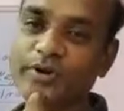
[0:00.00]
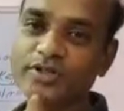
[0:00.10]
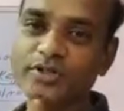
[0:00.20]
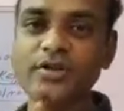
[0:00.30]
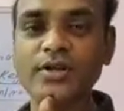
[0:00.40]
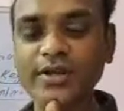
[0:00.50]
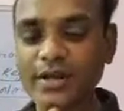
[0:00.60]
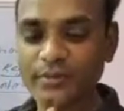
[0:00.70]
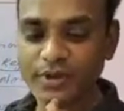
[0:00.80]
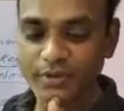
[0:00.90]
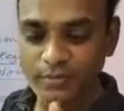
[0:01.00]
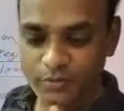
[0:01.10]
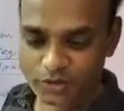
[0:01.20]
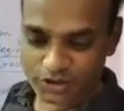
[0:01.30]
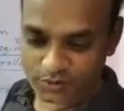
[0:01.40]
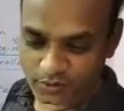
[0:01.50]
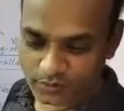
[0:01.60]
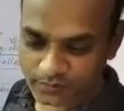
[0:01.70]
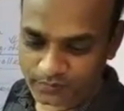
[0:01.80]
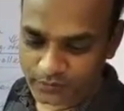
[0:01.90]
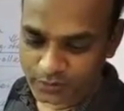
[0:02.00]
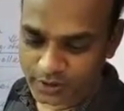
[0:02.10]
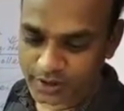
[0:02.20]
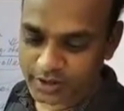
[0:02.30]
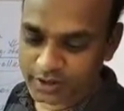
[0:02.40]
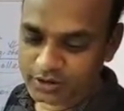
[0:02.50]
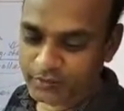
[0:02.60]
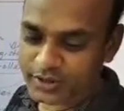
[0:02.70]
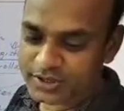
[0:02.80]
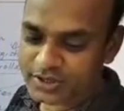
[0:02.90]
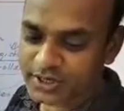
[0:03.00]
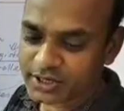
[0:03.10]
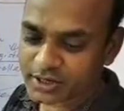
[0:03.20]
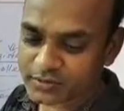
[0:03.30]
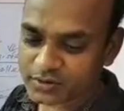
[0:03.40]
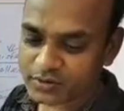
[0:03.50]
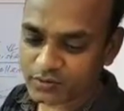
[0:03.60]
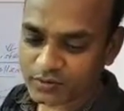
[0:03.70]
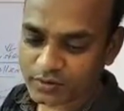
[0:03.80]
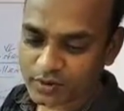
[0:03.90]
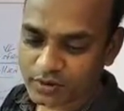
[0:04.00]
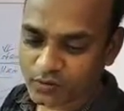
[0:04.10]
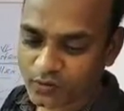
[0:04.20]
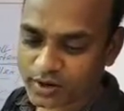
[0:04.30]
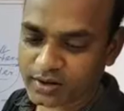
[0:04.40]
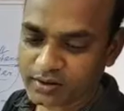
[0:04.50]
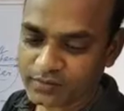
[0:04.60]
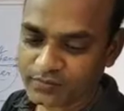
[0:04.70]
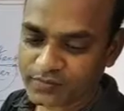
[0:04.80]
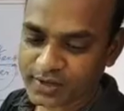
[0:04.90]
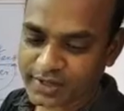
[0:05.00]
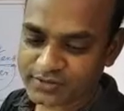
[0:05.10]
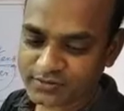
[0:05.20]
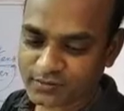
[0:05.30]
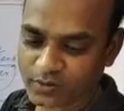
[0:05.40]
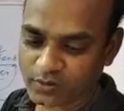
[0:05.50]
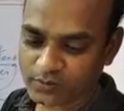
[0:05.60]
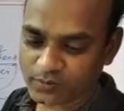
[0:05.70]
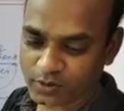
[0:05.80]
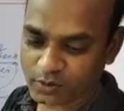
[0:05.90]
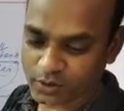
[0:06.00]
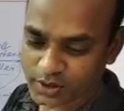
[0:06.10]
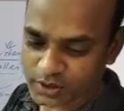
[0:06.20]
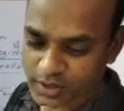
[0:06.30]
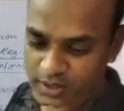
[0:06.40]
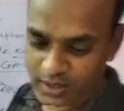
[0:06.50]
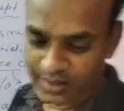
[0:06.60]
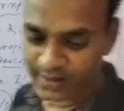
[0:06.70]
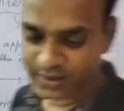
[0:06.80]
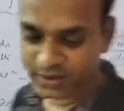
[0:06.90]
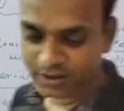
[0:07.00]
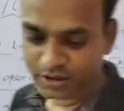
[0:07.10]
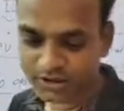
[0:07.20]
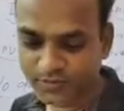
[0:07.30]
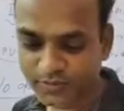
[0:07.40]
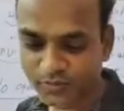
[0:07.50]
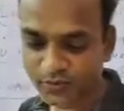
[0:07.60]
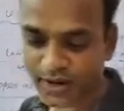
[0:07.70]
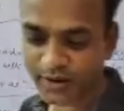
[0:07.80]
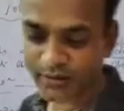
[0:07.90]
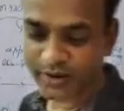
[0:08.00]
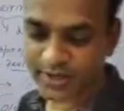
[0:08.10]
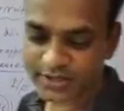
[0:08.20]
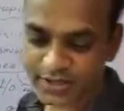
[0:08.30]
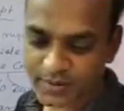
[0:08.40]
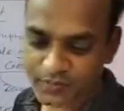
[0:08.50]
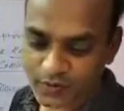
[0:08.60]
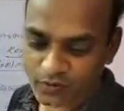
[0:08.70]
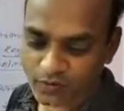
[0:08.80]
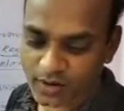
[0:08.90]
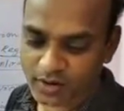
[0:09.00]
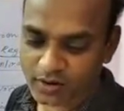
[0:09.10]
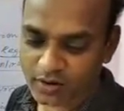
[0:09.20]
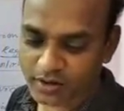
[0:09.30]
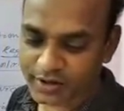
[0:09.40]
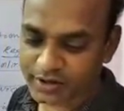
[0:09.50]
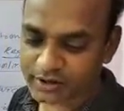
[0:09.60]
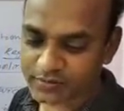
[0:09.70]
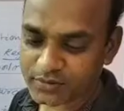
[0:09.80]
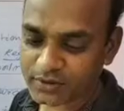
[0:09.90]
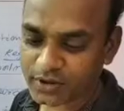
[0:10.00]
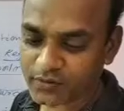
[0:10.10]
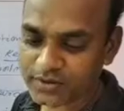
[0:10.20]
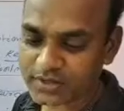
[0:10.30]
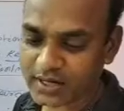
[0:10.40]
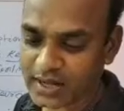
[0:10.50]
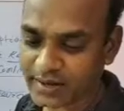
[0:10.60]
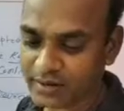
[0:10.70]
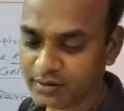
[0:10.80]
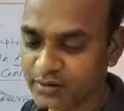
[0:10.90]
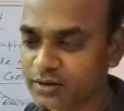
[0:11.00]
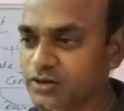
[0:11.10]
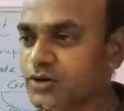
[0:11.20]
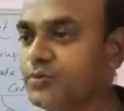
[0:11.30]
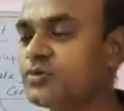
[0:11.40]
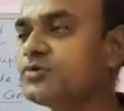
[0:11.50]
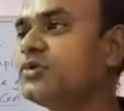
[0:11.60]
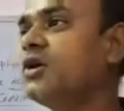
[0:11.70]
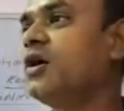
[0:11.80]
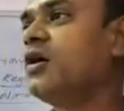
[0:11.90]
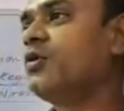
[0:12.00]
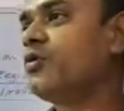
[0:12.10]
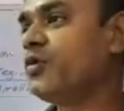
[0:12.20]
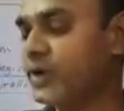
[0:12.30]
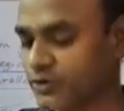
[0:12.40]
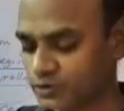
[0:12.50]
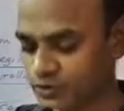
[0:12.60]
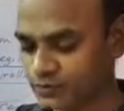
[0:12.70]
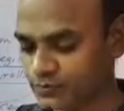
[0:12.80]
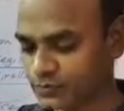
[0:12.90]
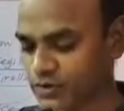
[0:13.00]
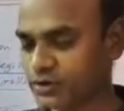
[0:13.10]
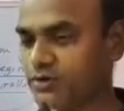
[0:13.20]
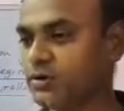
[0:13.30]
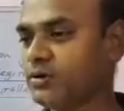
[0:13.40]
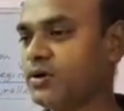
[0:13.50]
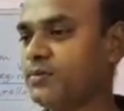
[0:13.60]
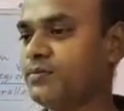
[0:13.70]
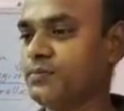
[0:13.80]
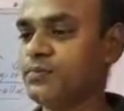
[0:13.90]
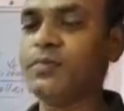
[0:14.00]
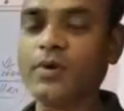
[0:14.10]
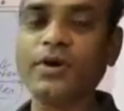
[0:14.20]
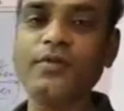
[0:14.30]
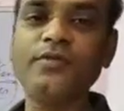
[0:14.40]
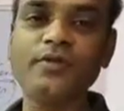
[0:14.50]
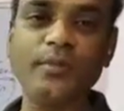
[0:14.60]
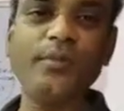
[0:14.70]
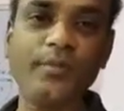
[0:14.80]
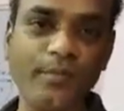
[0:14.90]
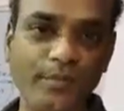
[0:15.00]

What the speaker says: operation can be possible. Okay, the basic interrupt work as following. Like the CPU hardware has a file called interrupt request line. Suppose we want to give some